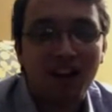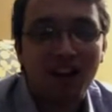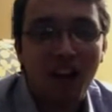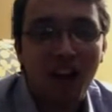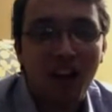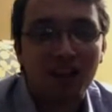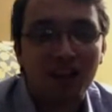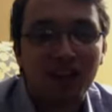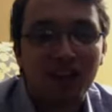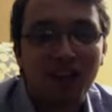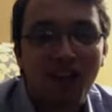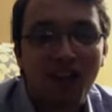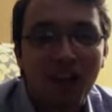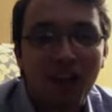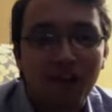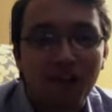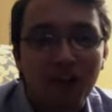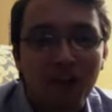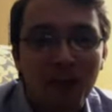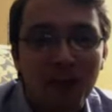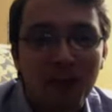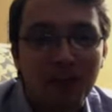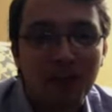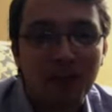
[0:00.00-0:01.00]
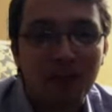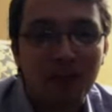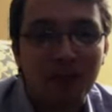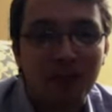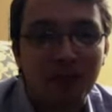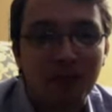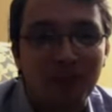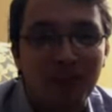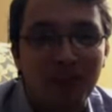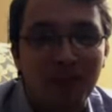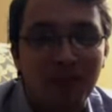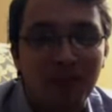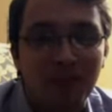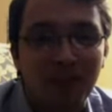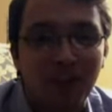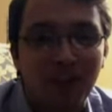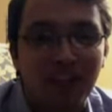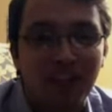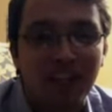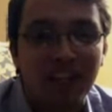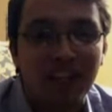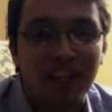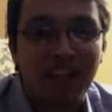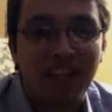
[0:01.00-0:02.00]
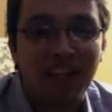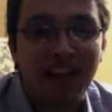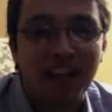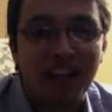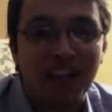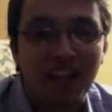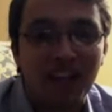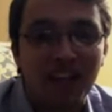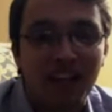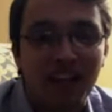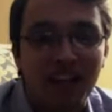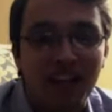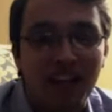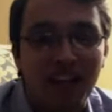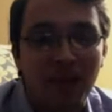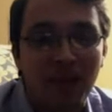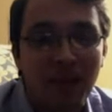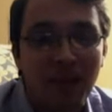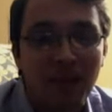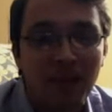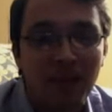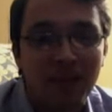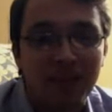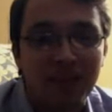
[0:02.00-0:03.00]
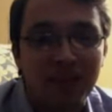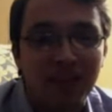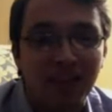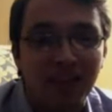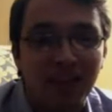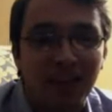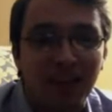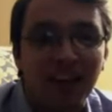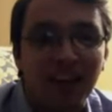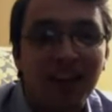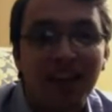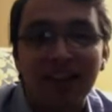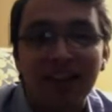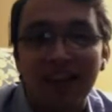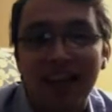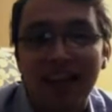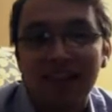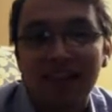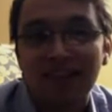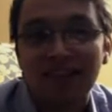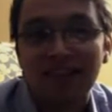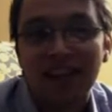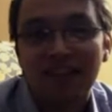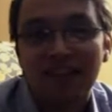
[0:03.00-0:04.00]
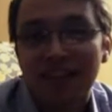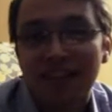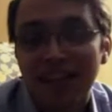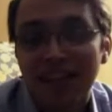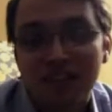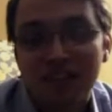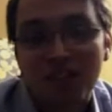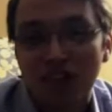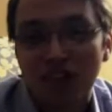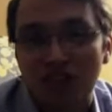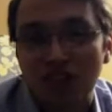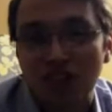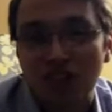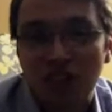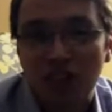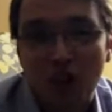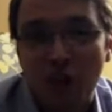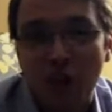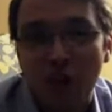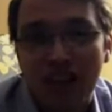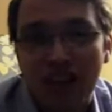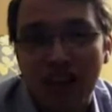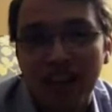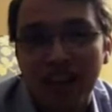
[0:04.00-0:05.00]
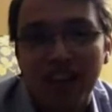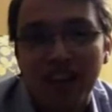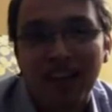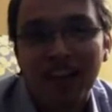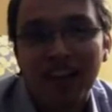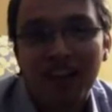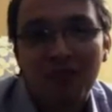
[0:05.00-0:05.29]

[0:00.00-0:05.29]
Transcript: Cough up some fucking cash and get a babysitter. That's just annoying